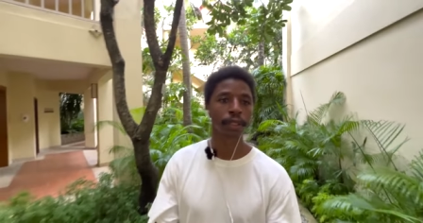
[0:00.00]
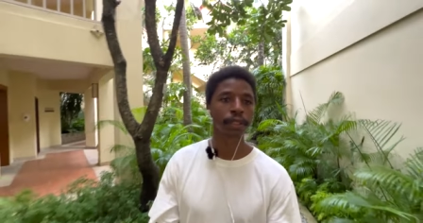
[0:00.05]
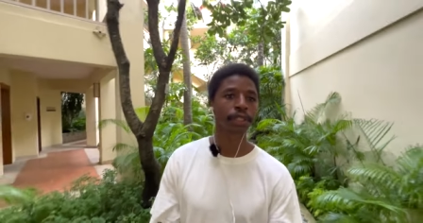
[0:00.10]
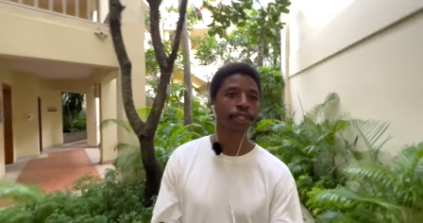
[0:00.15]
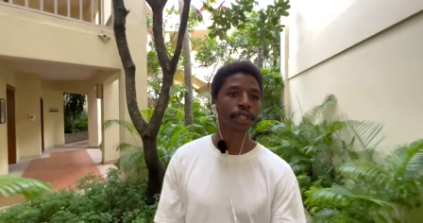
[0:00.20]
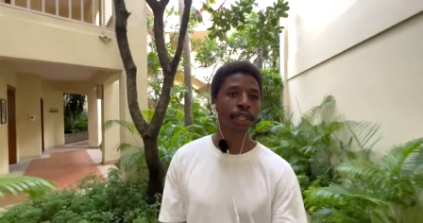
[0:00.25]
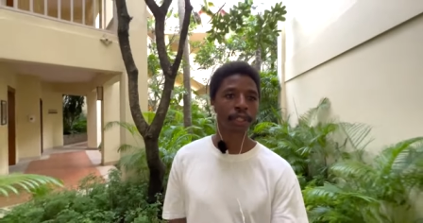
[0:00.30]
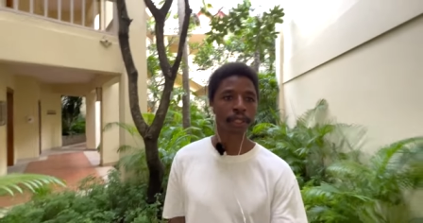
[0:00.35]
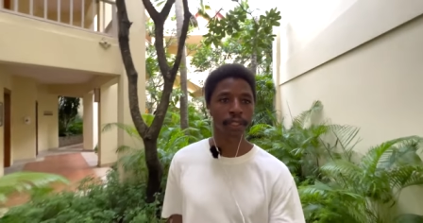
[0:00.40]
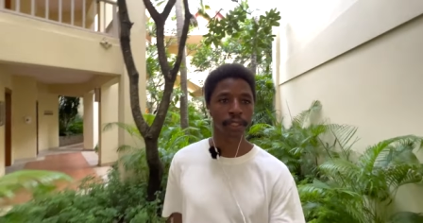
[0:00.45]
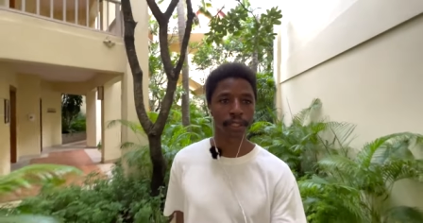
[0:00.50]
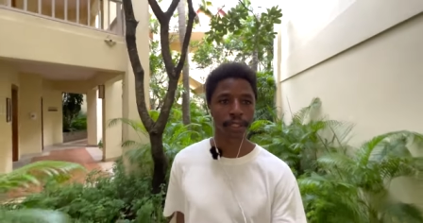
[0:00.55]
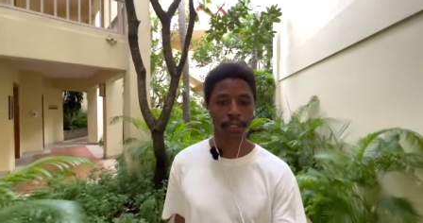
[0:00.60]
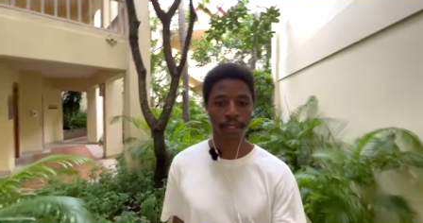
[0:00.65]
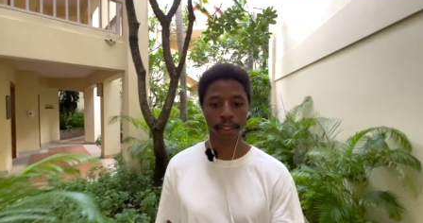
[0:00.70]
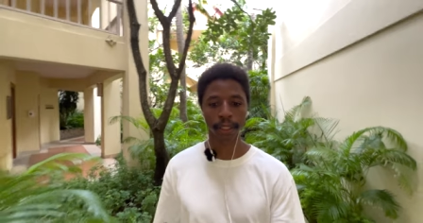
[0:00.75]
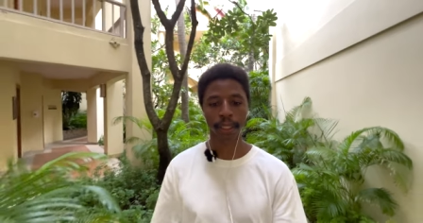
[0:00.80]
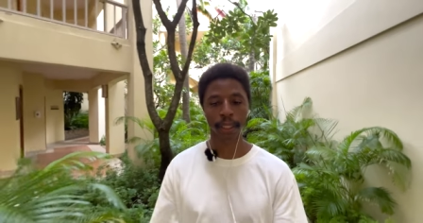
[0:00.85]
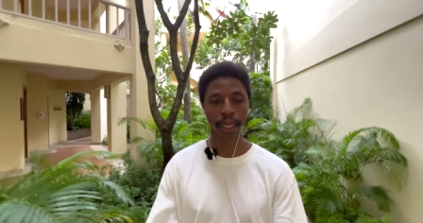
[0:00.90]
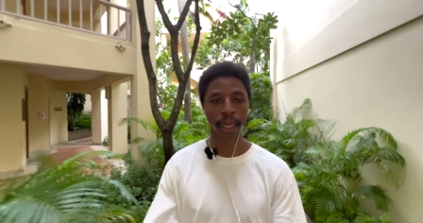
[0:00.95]
check
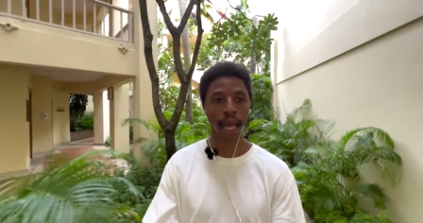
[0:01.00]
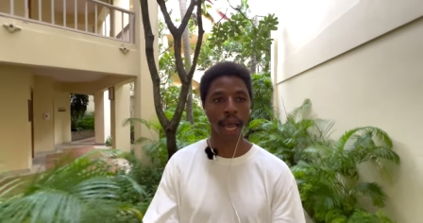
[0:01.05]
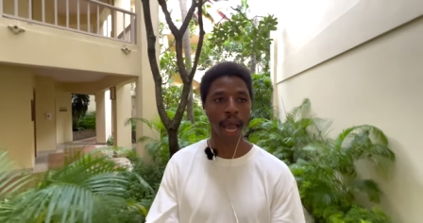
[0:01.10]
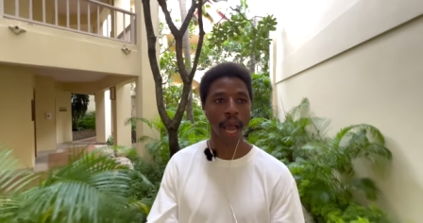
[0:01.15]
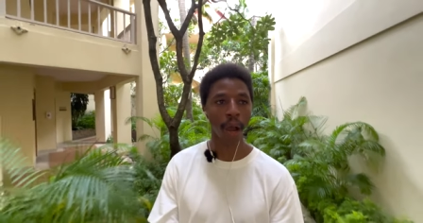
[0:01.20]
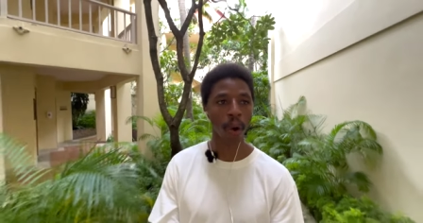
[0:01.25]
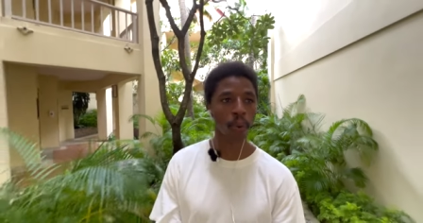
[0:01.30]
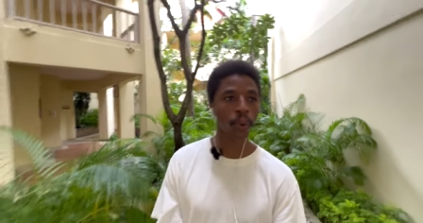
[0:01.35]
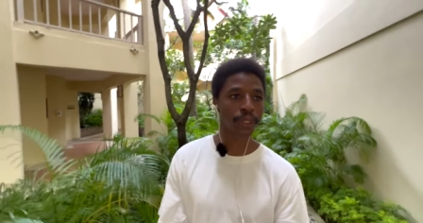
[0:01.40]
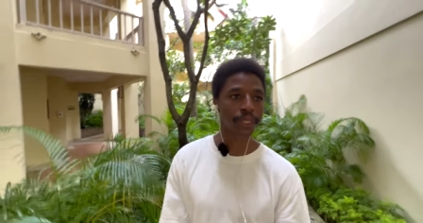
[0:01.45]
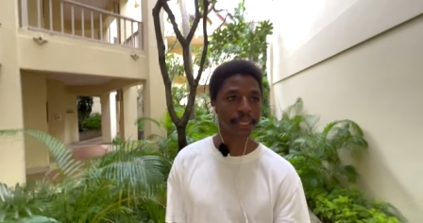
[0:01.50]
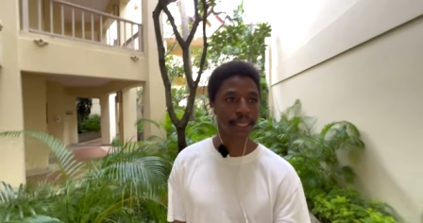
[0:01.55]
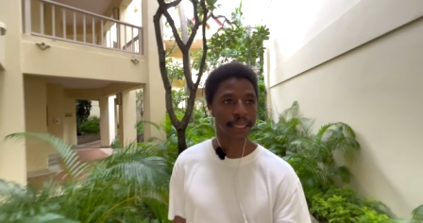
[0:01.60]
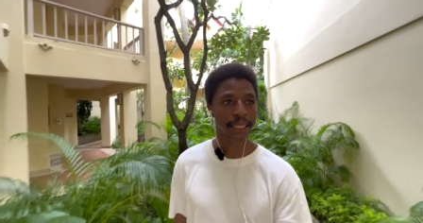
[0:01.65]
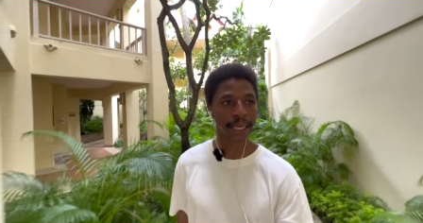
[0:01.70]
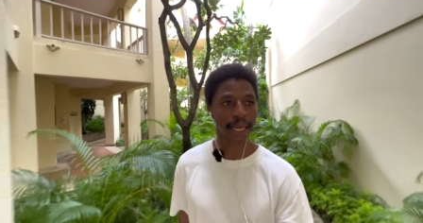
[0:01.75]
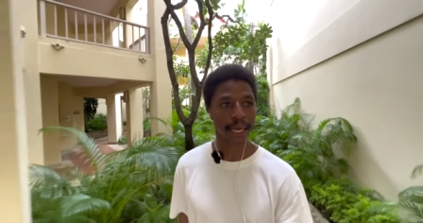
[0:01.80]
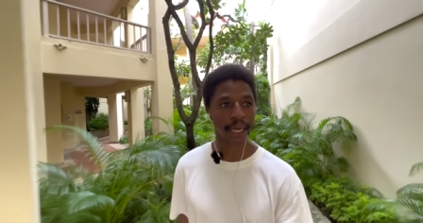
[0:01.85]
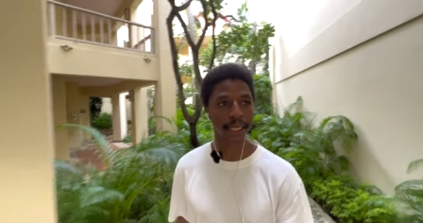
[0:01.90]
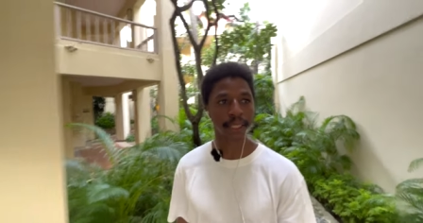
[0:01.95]
this out,
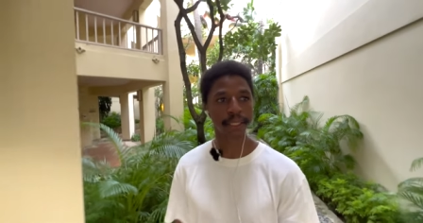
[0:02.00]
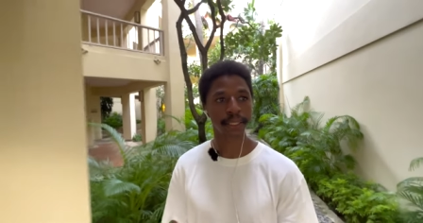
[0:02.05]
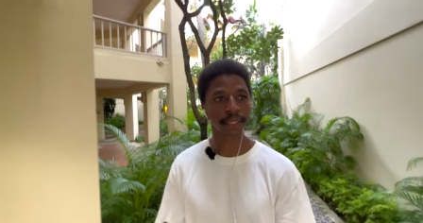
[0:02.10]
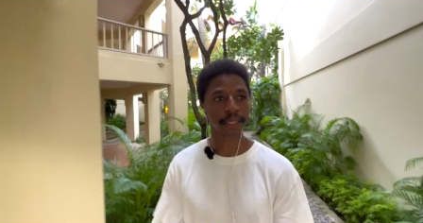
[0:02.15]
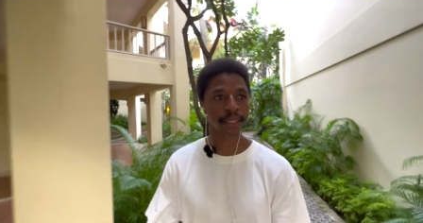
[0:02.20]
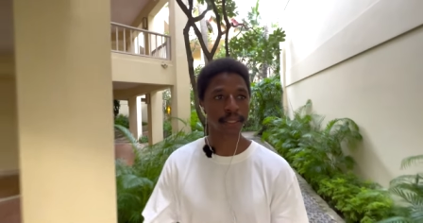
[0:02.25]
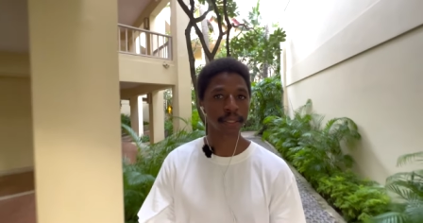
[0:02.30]
guys.